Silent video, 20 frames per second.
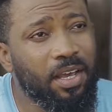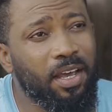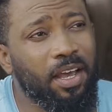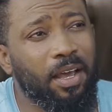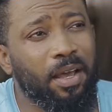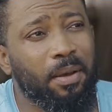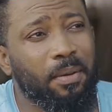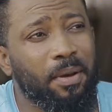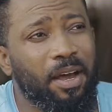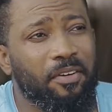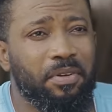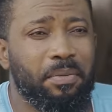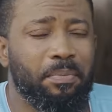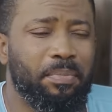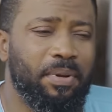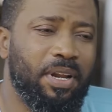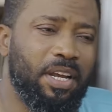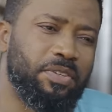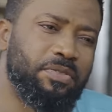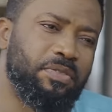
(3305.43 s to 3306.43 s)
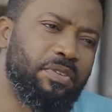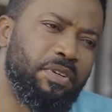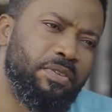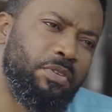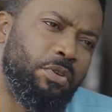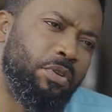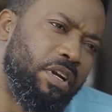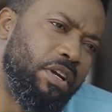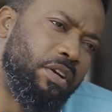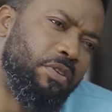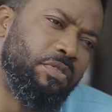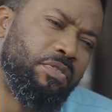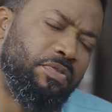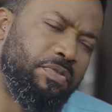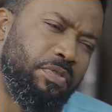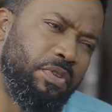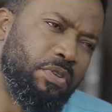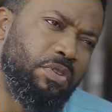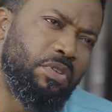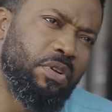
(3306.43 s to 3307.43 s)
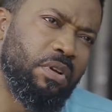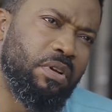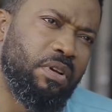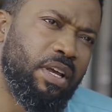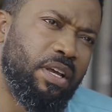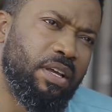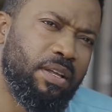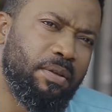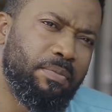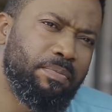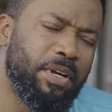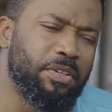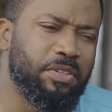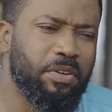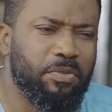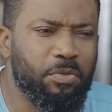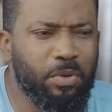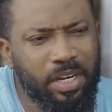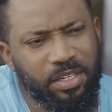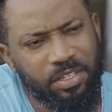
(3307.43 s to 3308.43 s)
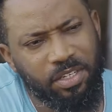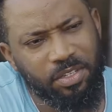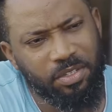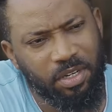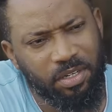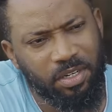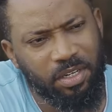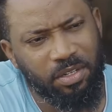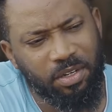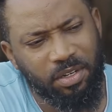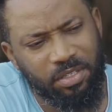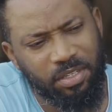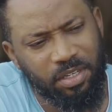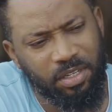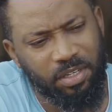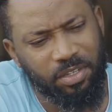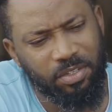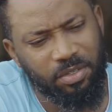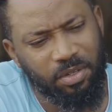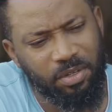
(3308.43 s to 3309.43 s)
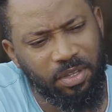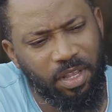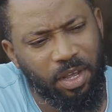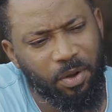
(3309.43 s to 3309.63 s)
having plans for a good future? Part of why she's studying nursing is so